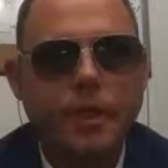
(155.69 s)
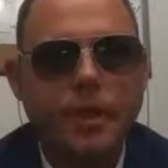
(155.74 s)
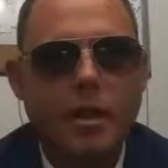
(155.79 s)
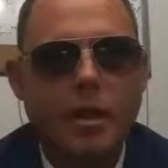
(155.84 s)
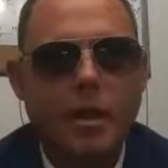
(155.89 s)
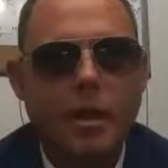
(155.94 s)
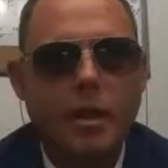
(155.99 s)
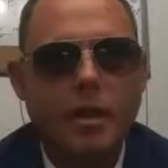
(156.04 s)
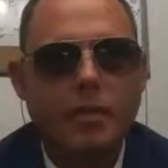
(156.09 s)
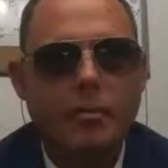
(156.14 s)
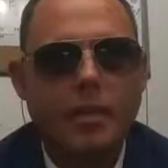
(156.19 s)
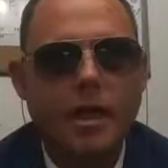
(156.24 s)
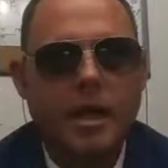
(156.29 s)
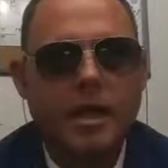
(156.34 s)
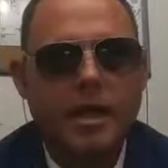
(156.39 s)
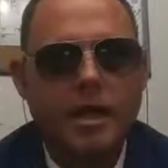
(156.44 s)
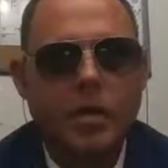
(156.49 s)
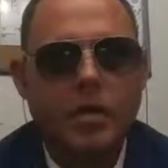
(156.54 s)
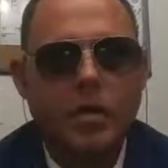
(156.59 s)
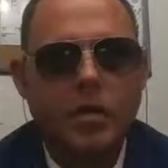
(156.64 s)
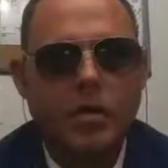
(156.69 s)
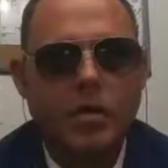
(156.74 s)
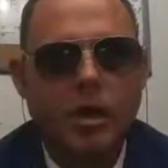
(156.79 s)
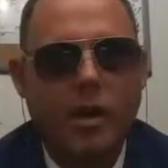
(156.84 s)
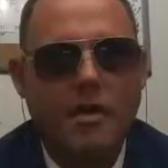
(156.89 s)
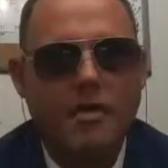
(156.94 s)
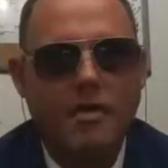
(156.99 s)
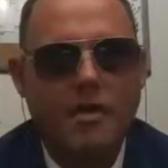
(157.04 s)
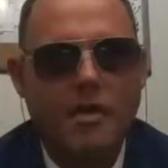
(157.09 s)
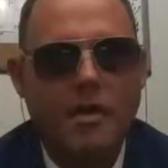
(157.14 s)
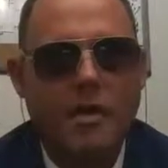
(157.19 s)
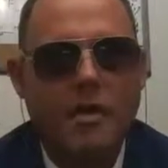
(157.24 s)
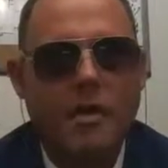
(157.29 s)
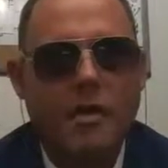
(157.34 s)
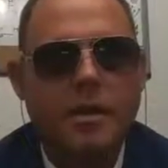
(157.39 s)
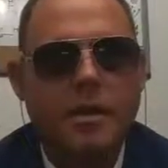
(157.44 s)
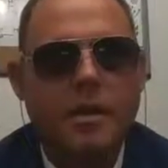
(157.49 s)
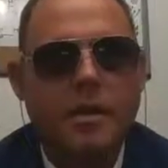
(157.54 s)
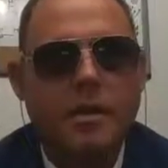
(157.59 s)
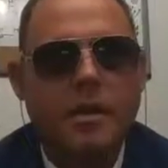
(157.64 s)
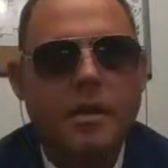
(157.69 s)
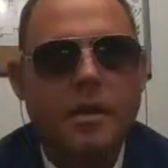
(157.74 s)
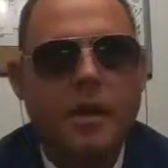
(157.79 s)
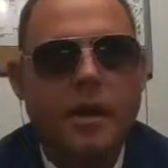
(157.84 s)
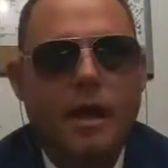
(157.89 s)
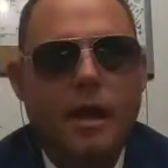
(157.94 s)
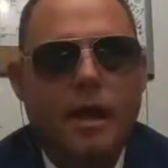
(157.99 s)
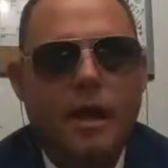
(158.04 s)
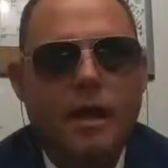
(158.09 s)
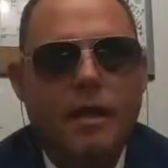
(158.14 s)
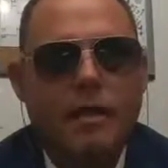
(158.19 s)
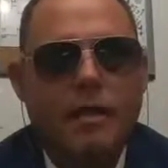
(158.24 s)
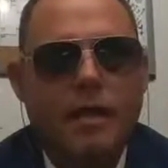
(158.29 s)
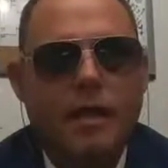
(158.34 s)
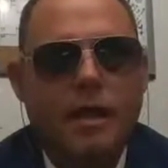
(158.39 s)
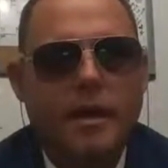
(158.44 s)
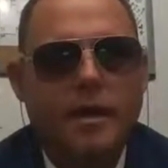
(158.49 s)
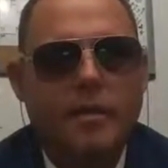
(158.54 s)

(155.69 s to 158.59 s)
kind of going crazy, and